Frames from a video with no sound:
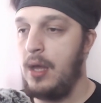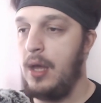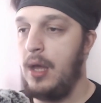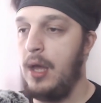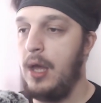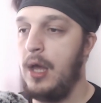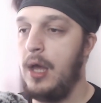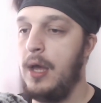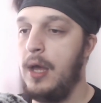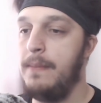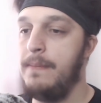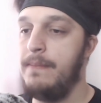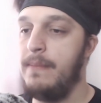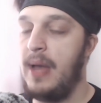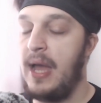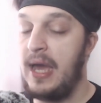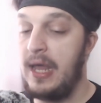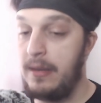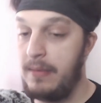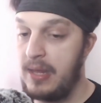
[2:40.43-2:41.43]
Anime
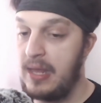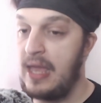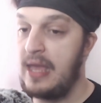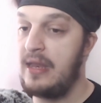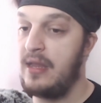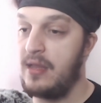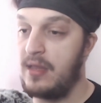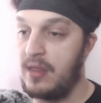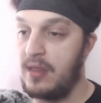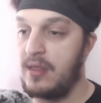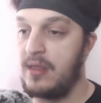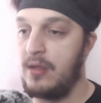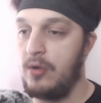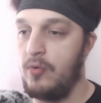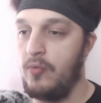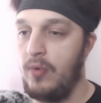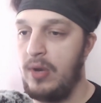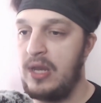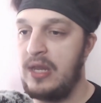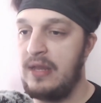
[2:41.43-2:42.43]
edits are still
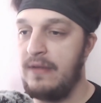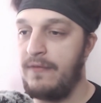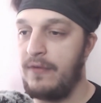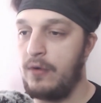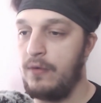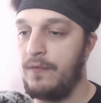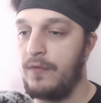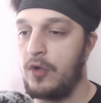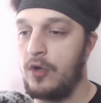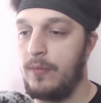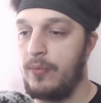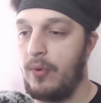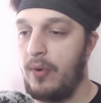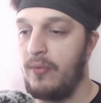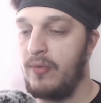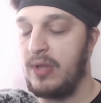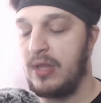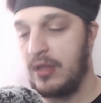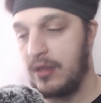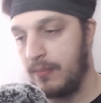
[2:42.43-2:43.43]
really difficult for copyright
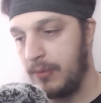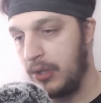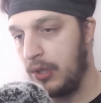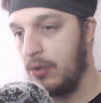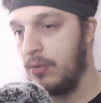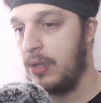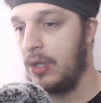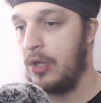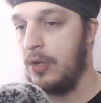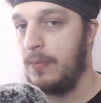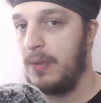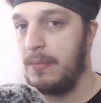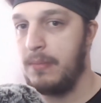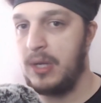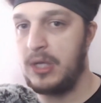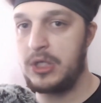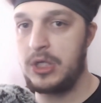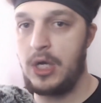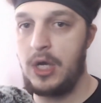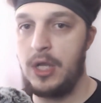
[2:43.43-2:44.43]
reasons, but those are going to be
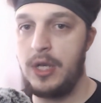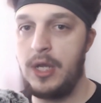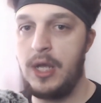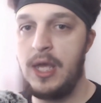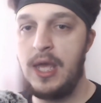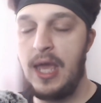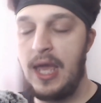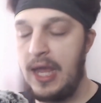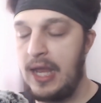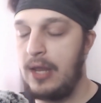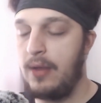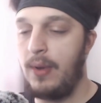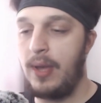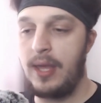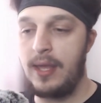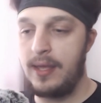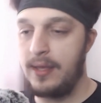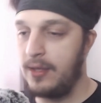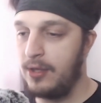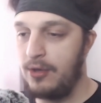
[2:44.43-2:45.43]
much harder.
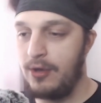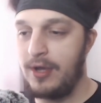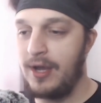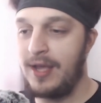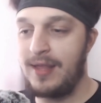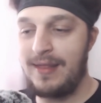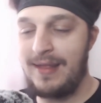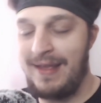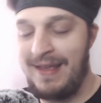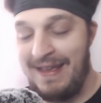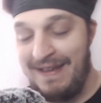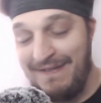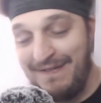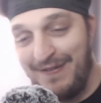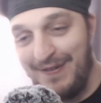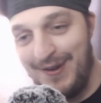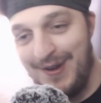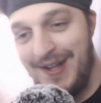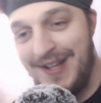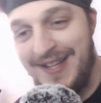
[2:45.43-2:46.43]
Anyway, you guys are here
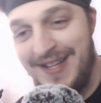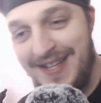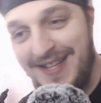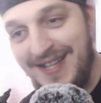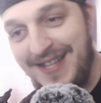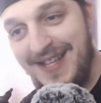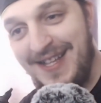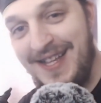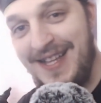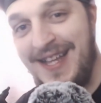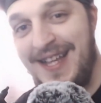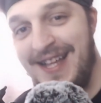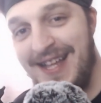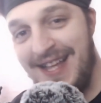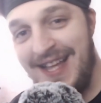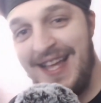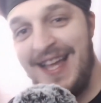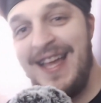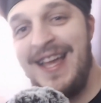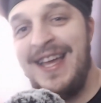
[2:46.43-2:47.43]
for
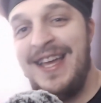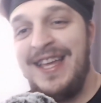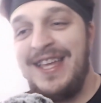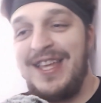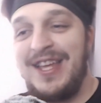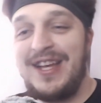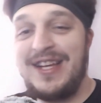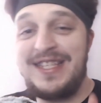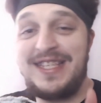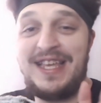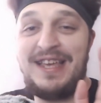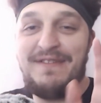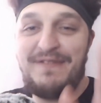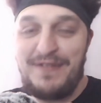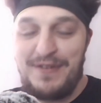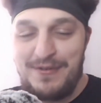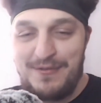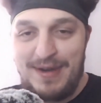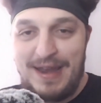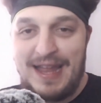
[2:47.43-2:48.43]
you guys are here
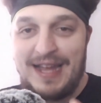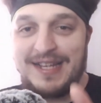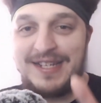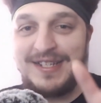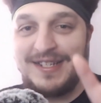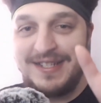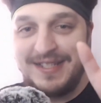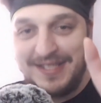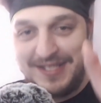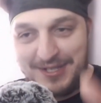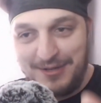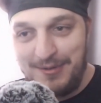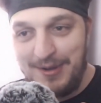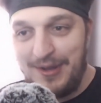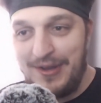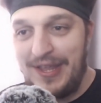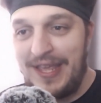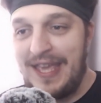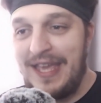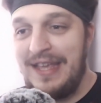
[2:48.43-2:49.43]
for a reaction, so we're
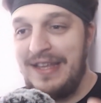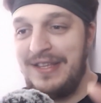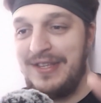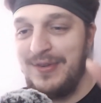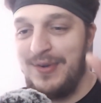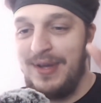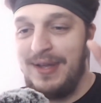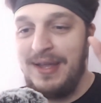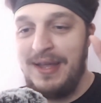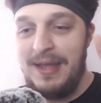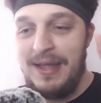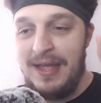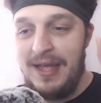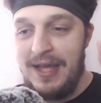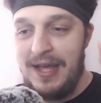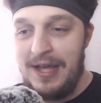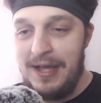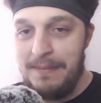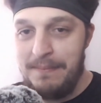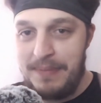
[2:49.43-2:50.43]
going to get into it.
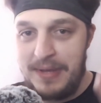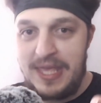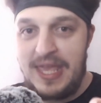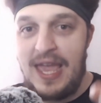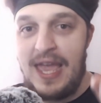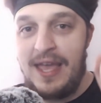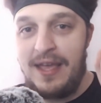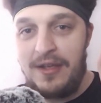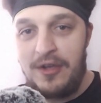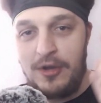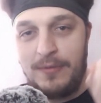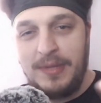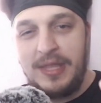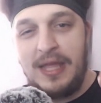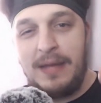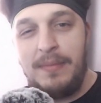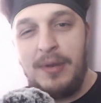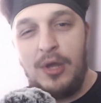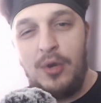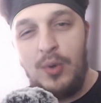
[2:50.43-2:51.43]
But yeah, comment
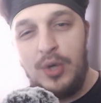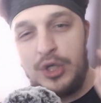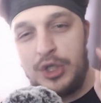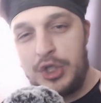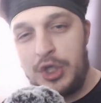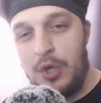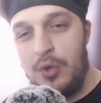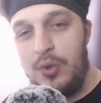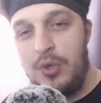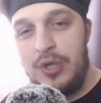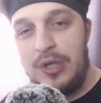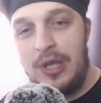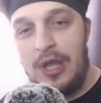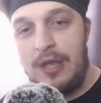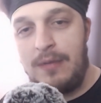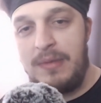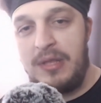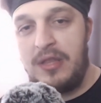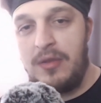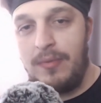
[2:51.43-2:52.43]
down below a show you'd
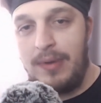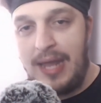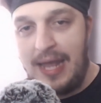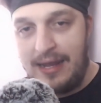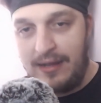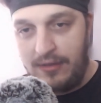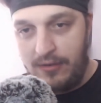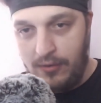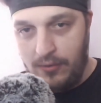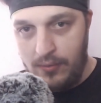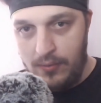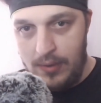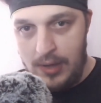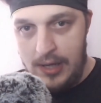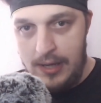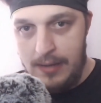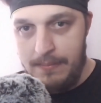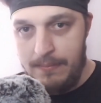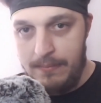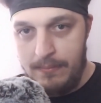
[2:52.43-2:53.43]
like me to react to.
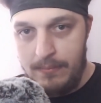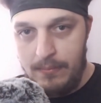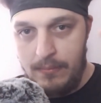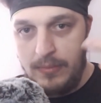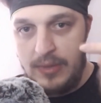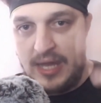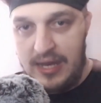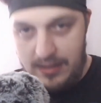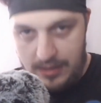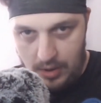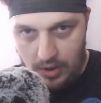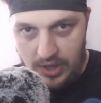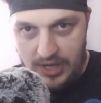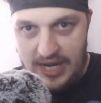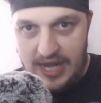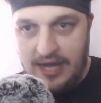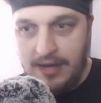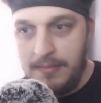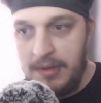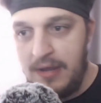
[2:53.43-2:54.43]
That's not an
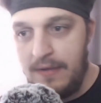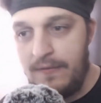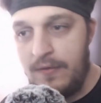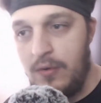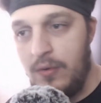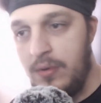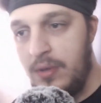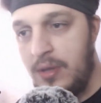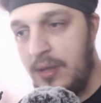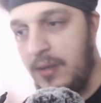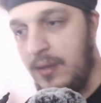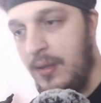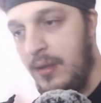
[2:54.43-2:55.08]
anime, of course.